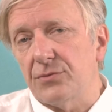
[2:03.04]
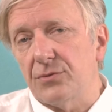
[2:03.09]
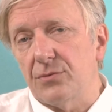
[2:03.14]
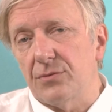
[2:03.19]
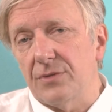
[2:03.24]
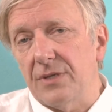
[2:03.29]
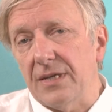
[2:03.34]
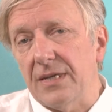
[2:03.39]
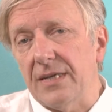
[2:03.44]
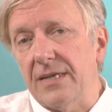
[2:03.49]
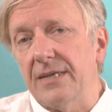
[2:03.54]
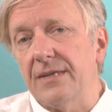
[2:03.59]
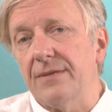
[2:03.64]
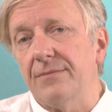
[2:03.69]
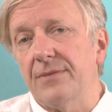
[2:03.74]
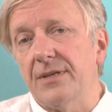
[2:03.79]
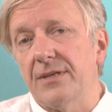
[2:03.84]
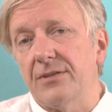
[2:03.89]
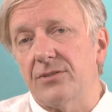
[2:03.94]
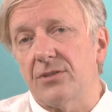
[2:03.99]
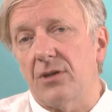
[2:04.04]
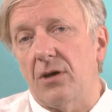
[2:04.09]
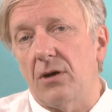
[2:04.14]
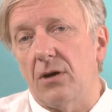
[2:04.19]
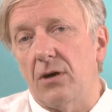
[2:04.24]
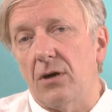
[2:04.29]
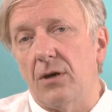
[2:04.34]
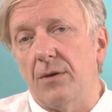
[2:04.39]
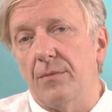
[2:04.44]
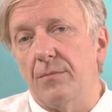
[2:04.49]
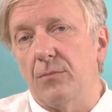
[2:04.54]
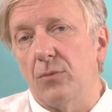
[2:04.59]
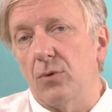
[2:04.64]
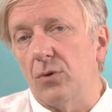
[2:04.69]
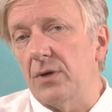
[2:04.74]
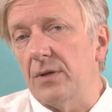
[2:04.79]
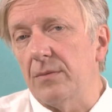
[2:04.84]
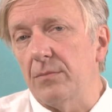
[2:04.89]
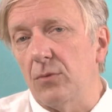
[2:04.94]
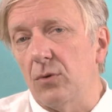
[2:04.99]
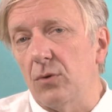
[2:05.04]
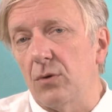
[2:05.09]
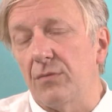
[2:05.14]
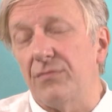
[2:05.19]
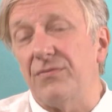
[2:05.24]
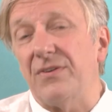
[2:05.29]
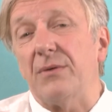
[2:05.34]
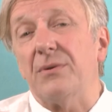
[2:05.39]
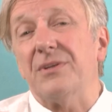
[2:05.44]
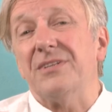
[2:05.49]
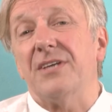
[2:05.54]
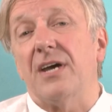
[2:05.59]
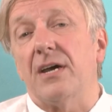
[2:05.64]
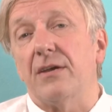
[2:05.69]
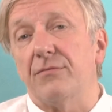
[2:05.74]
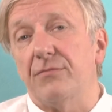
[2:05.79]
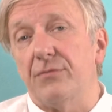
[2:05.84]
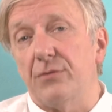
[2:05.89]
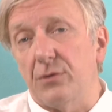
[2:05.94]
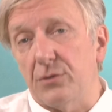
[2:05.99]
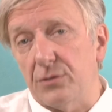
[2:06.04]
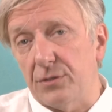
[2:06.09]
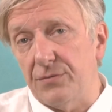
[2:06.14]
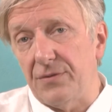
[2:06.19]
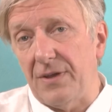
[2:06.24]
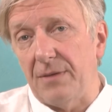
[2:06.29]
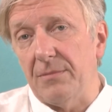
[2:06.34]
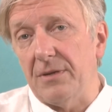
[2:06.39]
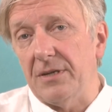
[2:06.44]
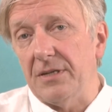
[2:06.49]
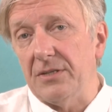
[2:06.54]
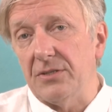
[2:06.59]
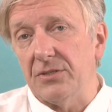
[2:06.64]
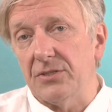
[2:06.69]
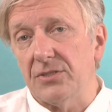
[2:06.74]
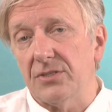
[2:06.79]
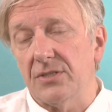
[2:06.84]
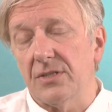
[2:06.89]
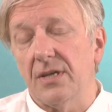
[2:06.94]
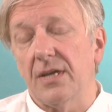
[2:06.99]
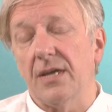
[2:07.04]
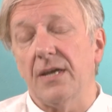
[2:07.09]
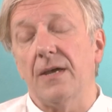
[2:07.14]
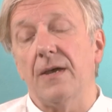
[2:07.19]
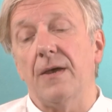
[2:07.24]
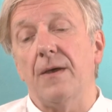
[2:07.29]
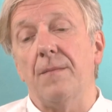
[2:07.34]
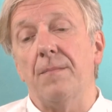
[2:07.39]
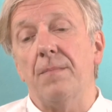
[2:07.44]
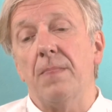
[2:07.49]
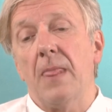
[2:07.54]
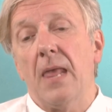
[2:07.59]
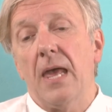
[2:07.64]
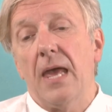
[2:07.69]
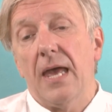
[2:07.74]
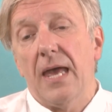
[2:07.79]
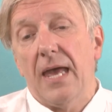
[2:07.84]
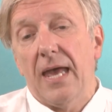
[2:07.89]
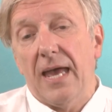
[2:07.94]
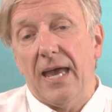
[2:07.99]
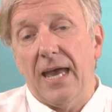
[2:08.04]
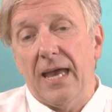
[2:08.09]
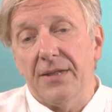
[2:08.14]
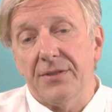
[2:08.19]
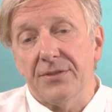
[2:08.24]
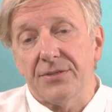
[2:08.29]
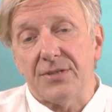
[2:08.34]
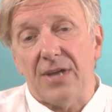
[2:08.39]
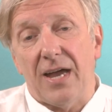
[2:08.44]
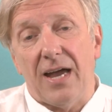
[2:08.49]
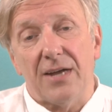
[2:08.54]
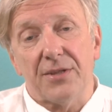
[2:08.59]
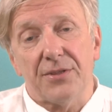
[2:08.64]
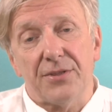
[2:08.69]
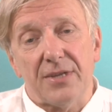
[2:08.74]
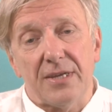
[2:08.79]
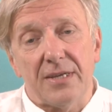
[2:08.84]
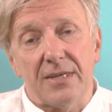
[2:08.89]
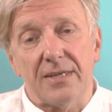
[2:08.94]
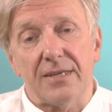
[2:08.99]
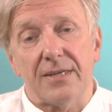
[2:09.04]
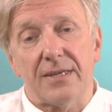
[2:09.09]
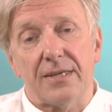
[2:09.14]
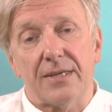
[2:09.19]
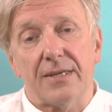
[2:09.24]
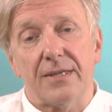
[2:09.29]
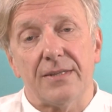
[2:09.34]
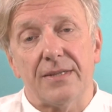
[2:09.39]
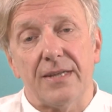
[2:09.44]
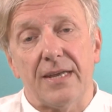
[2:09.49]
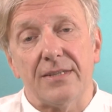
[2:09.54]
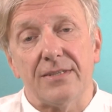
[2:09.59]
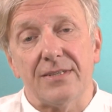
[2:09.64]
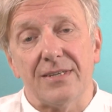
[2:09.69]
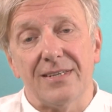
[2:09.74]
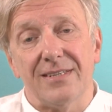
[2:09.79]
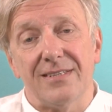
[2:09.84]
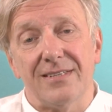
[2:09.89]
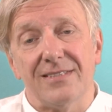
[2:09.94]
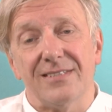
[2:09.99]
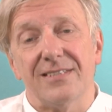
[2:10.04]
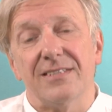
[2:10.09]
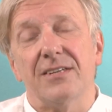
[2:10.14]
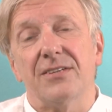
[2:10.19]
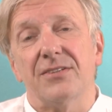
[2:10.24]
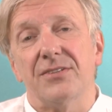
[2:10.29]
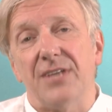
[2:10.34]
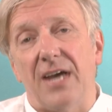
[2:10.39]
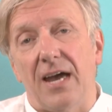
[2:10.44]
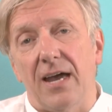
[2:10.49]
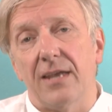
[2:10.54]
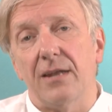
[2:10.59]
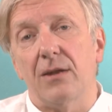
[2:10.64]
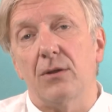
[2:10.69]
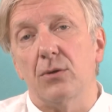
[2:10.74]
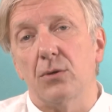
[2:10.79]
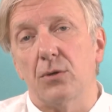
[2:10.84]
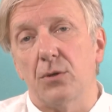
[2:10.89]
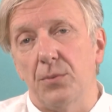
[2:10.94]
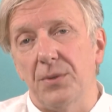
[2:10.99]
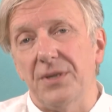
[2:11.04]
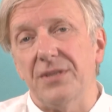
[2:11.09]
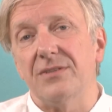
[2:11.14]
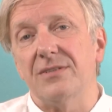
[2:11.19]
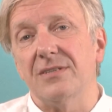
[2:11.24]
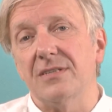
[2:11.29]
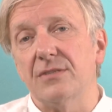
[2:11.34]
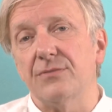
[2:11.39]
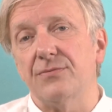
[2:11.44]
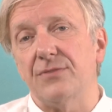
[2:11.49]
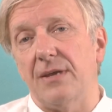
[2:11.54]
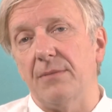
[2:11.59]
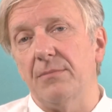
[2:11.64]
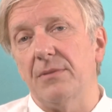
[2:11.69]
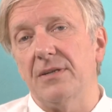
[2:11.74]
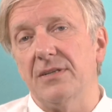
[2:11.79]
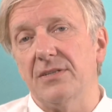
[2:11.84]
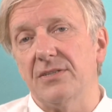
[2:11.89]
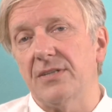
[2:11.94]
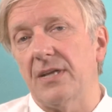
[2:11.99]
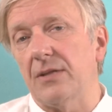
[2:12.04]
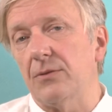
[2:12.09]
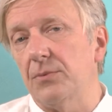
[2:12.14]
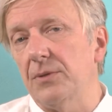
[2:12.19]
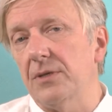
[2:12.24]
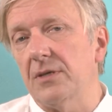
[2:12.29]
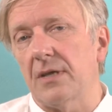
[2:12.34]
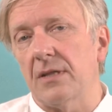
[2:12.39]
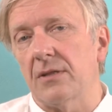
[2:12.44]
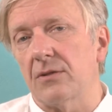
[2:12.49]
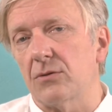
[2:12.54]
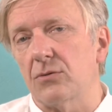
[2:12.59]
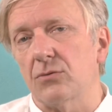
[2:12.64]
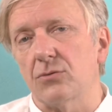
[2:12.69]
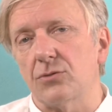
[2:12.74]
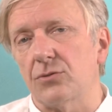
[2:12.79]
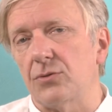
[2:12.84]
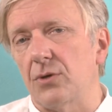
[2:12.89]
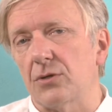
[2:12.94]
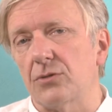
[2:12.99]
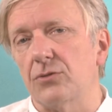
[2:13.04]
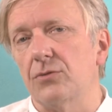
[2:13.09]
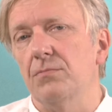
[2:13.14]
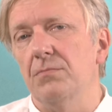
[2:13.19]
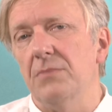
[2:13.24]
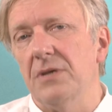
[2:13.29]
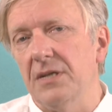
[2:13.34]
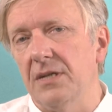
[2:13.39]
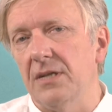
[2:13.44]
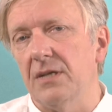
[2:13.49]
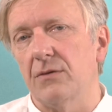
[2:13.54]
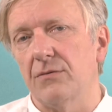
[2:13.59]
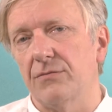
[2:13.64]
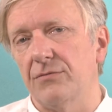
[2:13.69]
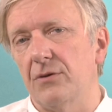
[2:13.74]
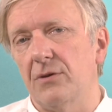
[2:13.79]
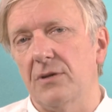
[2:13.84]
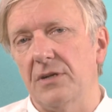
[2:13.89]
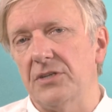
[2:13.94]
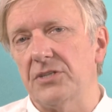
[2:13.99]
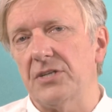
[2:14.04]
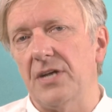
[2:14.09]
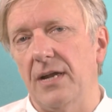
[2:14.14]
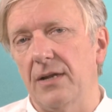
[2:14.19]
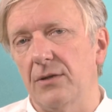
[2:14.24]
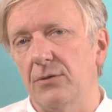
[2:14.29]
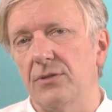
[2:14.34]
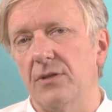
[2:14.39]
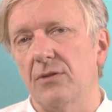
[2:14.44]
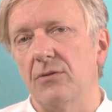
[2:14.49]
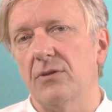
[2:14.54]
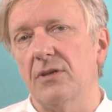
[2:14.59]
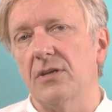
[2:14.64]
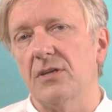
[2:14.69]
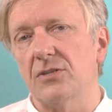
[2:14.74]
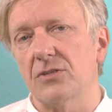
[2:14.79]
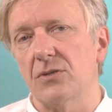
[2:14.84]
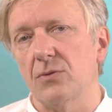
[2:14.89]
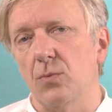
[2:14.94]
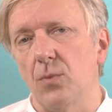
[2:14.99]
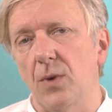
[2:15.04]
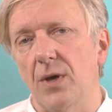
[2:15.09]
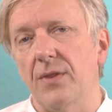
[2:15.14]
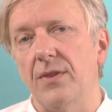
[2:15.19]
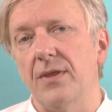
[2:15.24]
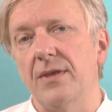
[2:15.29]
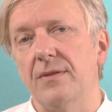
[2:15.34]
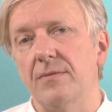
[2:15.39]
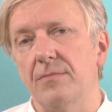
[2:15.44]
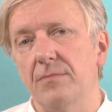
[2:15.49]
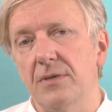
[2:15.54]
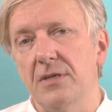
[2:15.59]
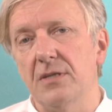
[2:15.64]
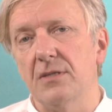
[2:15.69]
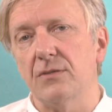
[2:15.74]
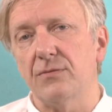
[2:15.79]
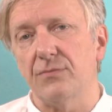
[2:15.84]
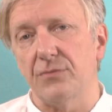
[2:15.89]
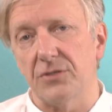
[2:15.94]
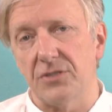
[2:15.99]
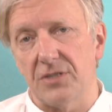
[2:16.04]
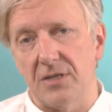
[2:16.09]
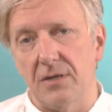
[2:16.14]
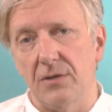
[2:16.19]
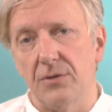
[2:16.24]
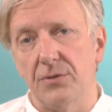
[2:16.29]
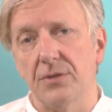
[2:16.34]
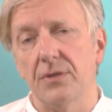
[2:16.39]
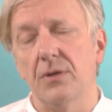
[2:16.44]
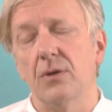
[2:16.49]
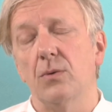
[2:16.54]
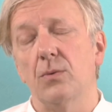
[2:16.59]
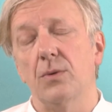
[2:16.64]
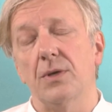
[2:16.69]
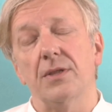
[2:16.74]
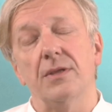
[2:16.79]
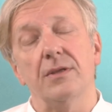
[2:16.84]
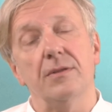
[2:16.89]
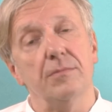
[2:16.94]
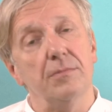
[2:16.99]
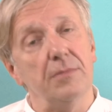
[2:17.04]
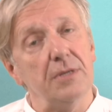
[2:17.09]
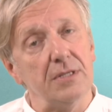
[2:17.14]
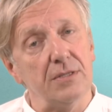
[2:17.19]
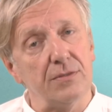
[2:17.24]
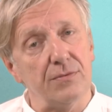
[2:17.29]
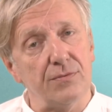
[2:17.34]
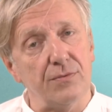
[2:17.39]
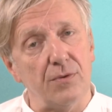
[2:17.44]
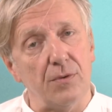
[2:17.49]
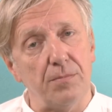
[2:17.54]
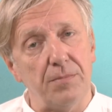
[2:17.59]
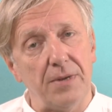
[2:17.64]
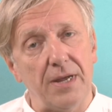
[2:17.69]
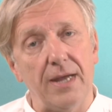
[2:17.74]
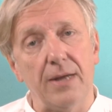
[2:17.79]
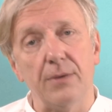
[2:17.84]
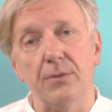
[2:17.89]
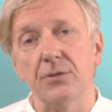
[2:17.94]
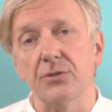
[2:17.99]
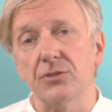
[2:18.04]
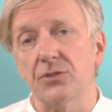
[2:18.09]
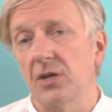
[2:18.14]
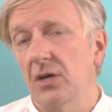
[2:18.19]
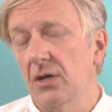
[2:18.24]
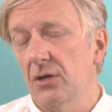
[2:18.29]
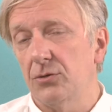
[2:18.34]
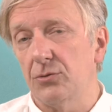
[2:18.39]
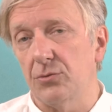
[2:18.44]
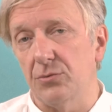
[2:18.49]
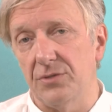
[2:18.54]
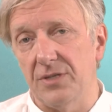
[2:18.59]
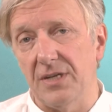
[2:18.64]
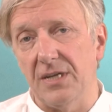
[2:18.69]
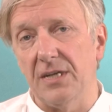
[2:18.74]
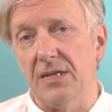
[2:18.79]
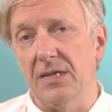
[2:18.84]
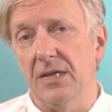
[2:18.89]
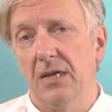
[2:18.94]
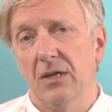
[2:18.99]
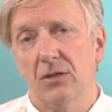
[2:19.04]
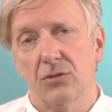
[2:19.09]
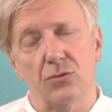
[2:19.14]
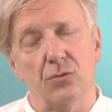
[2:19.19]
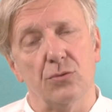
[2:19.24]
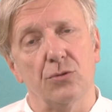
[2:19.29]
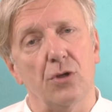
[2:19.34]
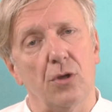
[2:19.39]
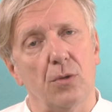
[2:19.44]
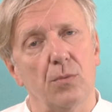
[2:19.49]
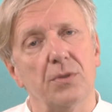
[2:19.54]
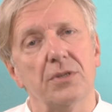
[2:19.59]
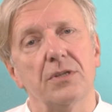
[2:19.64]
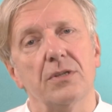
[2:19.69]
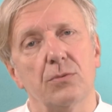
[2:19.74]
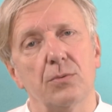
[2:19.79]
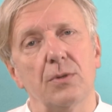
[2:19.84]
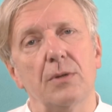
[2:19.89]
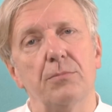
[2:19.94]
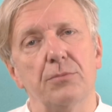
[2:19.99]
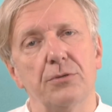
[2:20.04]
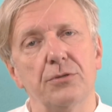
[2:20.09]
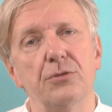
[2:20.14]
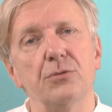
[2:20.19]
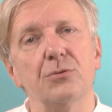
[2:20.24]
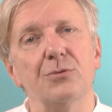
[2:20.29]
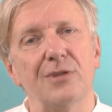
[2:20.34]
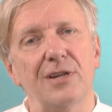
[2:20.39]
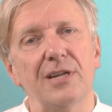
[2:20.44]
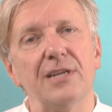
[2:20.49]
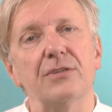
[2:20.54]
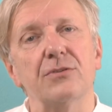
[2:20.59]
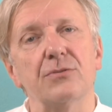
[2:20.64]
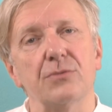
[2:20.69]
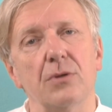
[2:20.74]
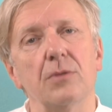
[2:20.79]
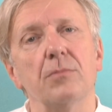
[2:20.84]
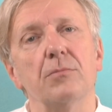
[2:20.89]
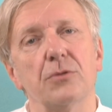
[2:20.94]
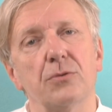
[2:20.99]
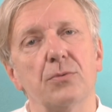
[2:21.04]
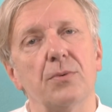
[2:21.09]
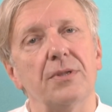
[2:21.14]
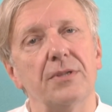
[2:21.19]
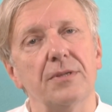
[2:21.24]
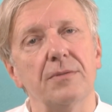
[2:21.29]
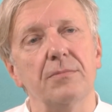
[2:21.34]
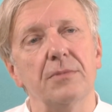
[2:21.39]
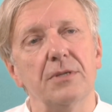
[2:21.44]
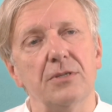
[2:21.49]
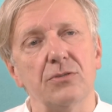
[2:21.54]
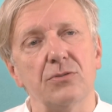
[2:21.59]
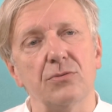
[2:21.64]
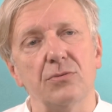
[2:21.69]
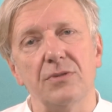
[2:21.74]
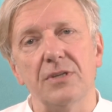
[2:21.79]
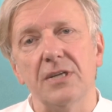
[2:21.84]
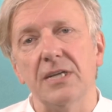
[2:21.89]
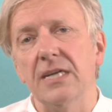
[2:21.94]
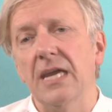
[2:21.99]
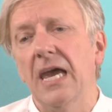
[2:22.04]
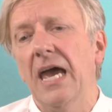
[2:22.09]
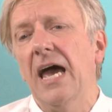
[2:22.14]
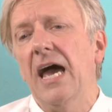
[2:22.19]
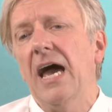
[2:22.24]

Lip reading: today, there are more and more very diverse families. And I think that it is in a dialogue with these families that we can construct the meaning of early childhood education, what it means for children, what it means for parents today. So not what it will produce later on, but what it means today.